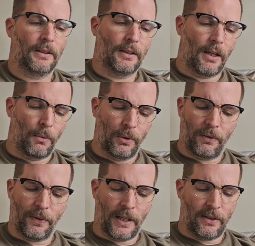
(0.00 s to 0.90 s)
I wonder
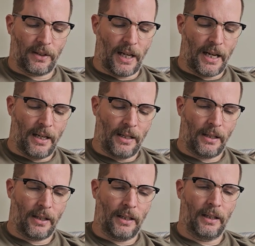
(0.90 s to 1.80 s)
if there's
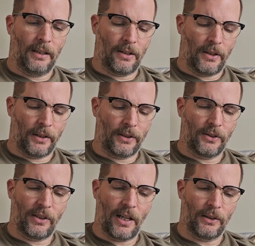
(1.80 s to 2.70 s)
anything that I can
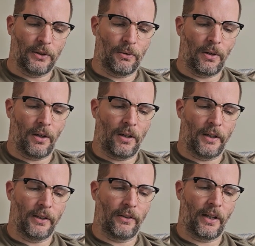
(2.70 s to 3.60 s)
tell you
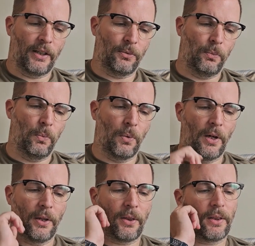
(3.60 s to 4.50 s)
guys that is
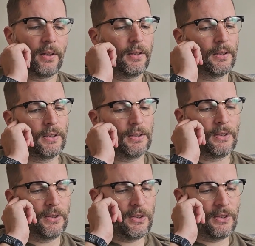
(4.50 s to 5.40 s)
worth
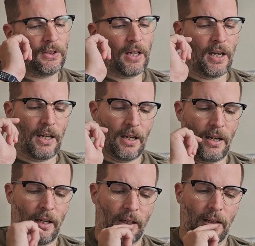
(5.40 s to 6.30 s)

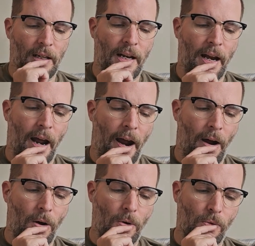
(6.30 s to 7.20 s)
saying
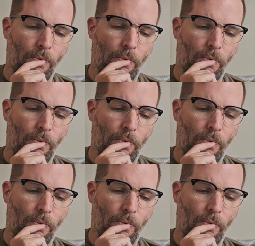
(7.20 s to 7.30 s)
now.